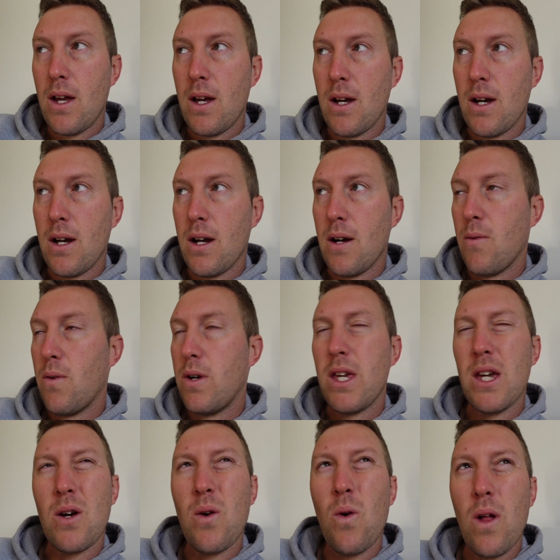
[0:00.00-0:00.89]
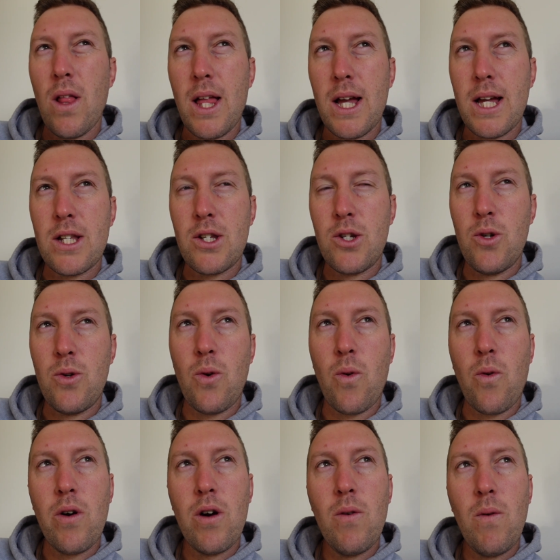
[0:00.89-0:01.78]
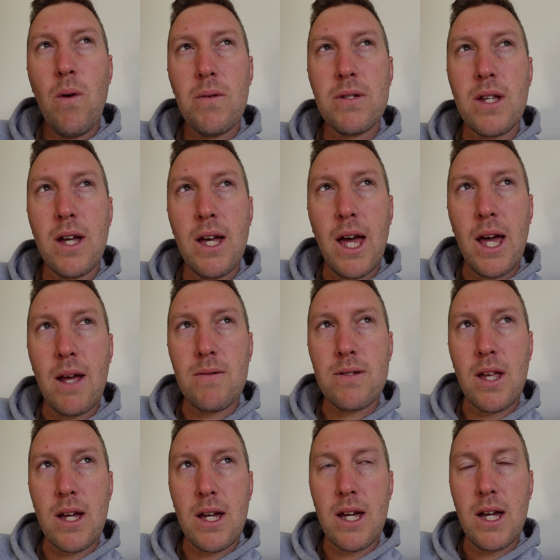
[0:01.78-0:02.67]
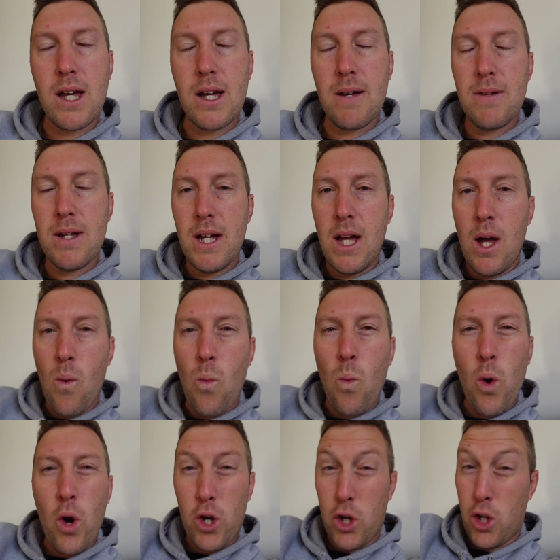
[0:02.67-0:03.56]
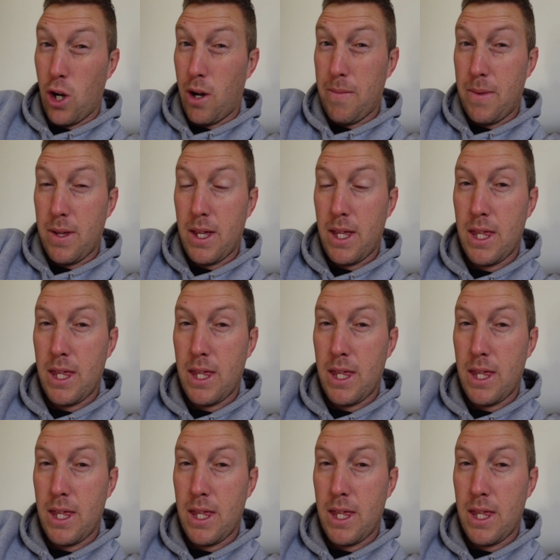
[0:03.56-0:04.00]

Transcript: uh, what do you call it, like a tutorial? What was I at? It was like a workshop.